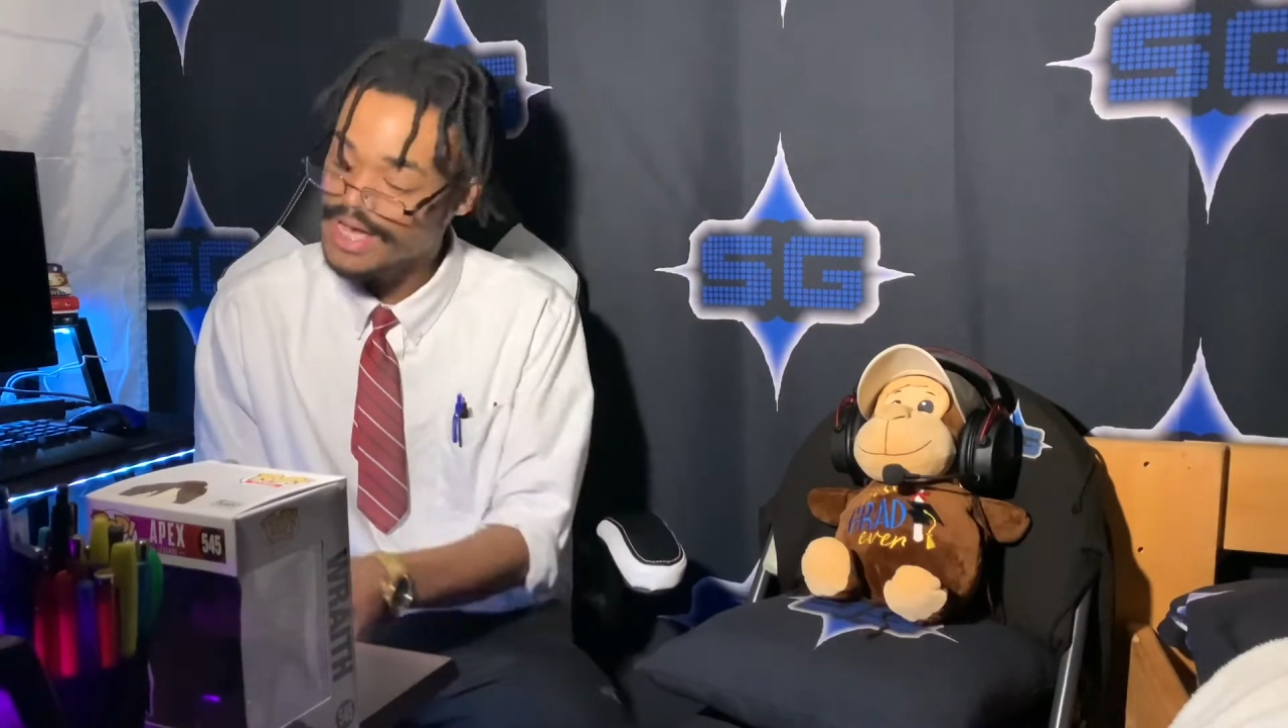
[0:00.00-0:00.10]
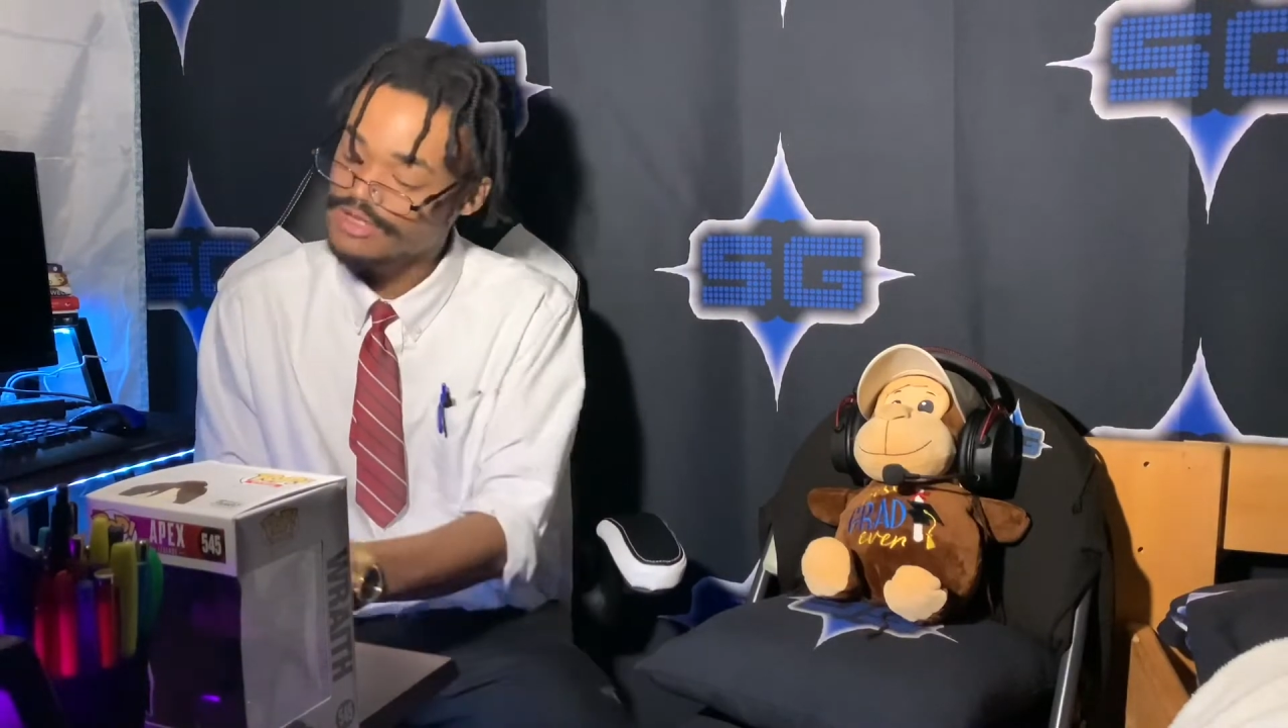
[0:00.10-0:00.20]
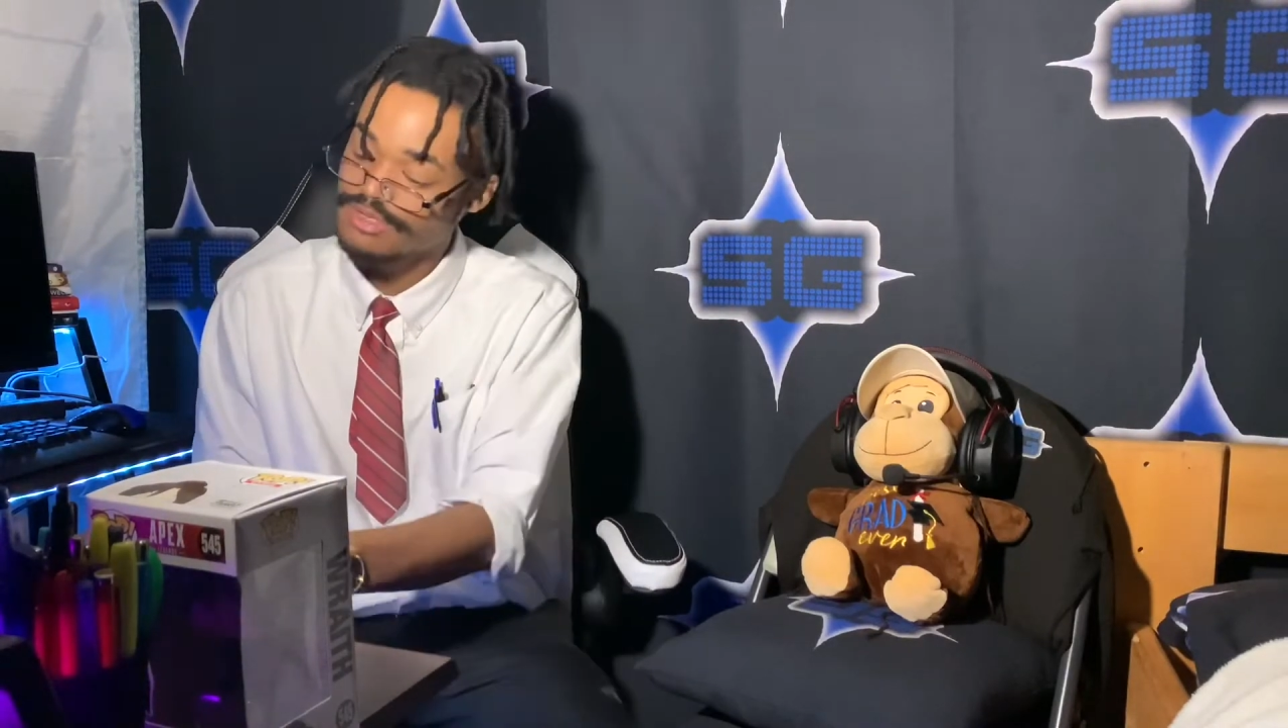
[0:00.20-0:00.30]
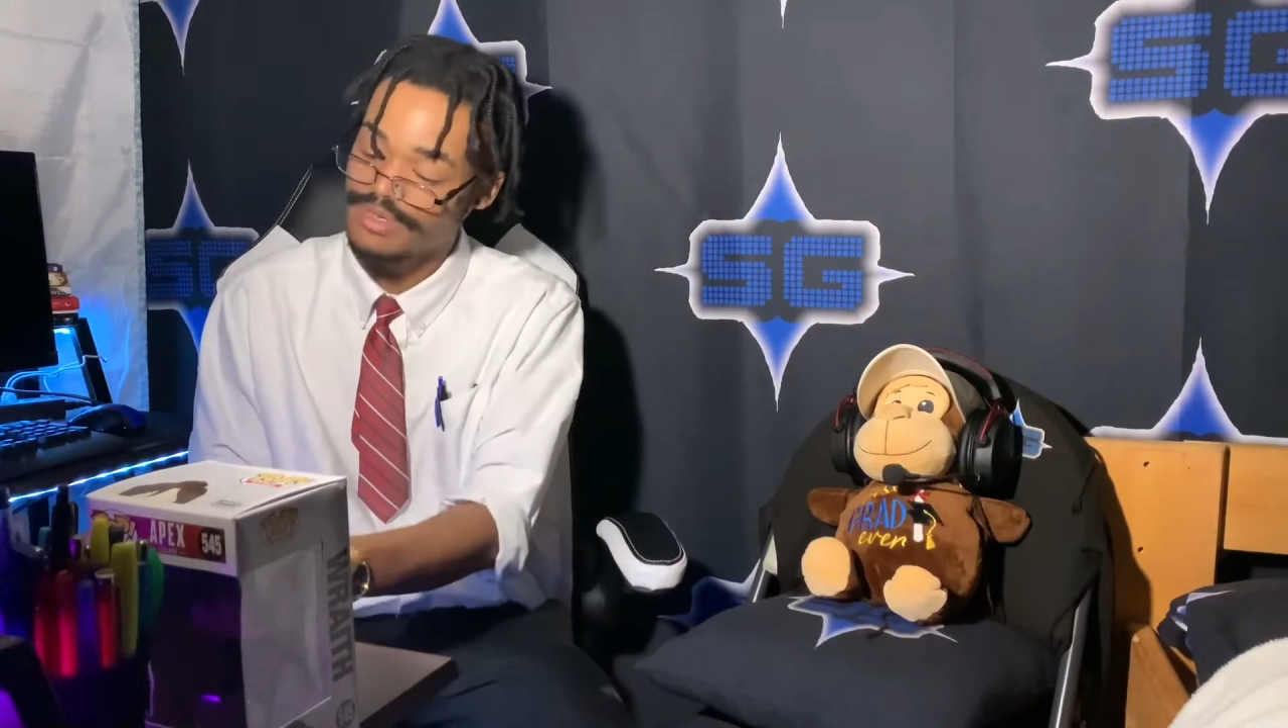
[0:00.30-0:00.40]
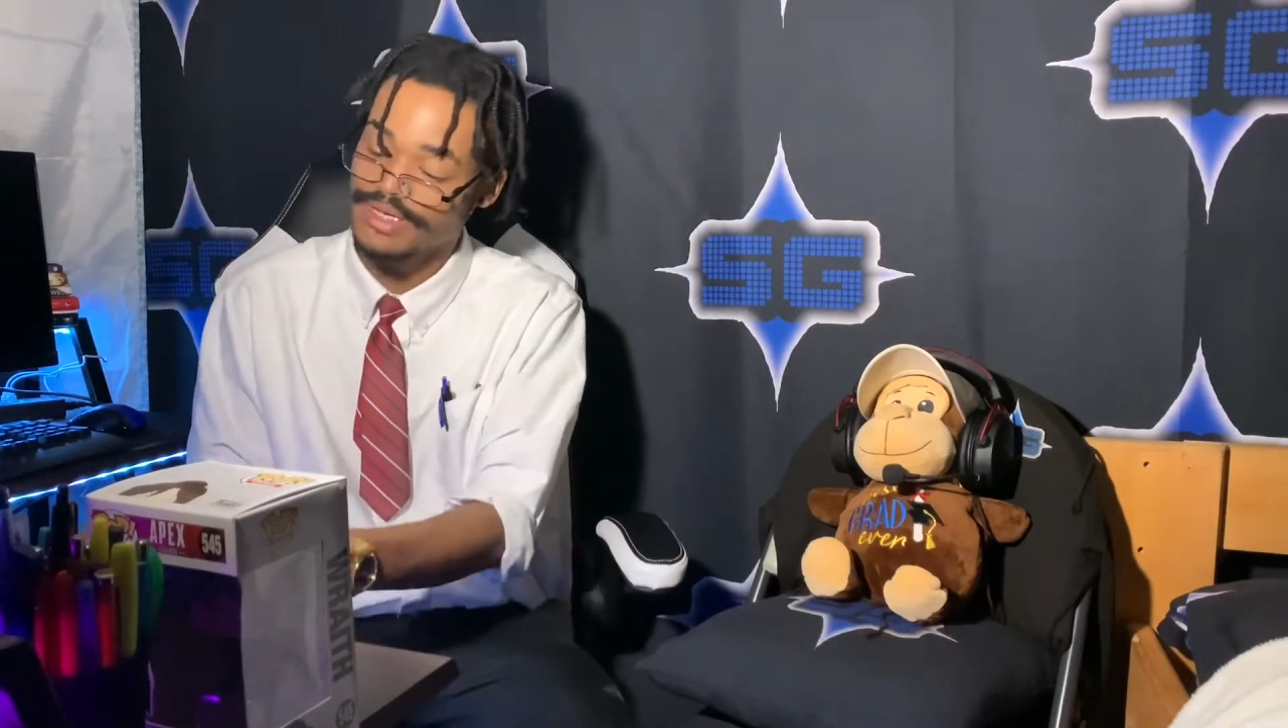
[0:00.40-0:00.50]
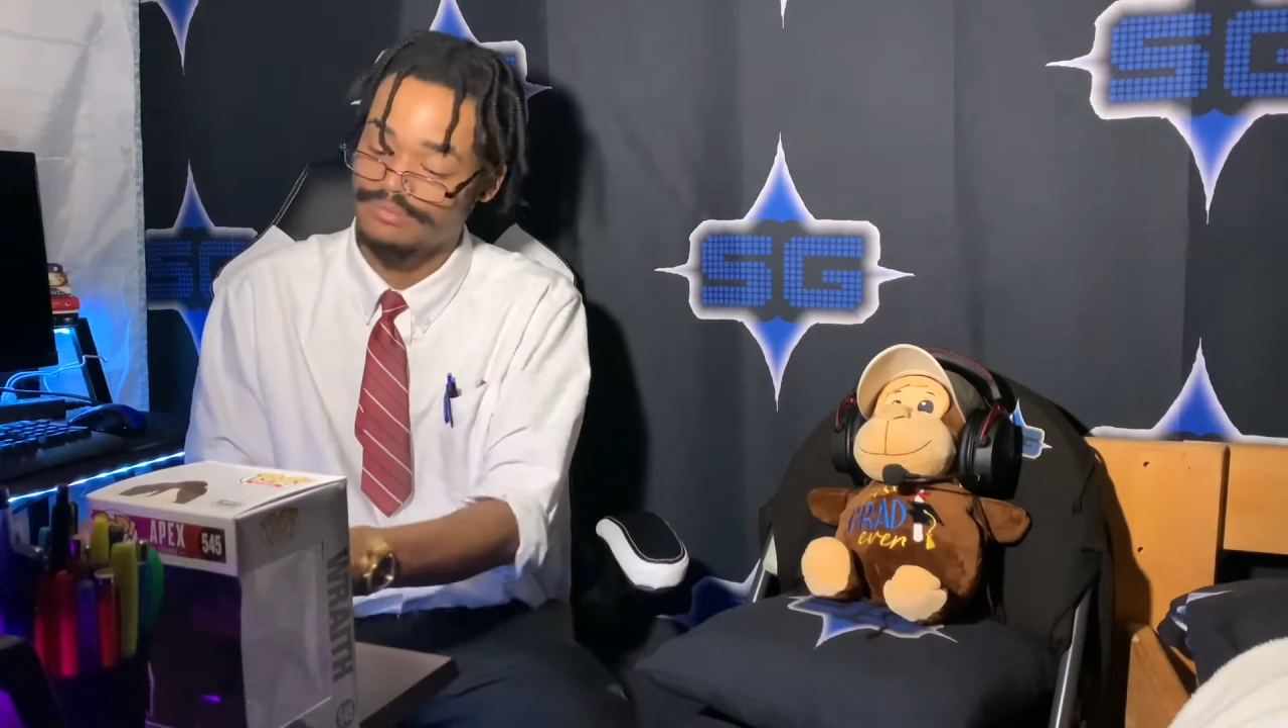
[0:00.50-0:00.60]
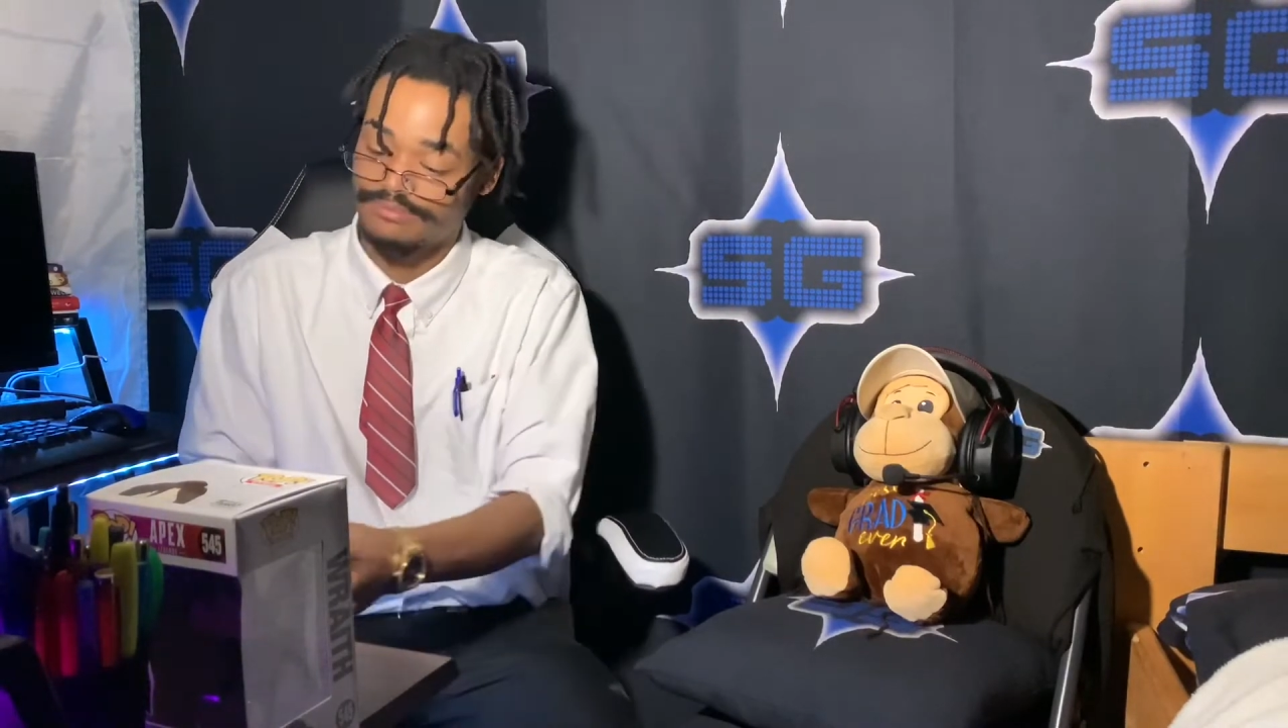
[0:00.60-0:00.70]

How's it been?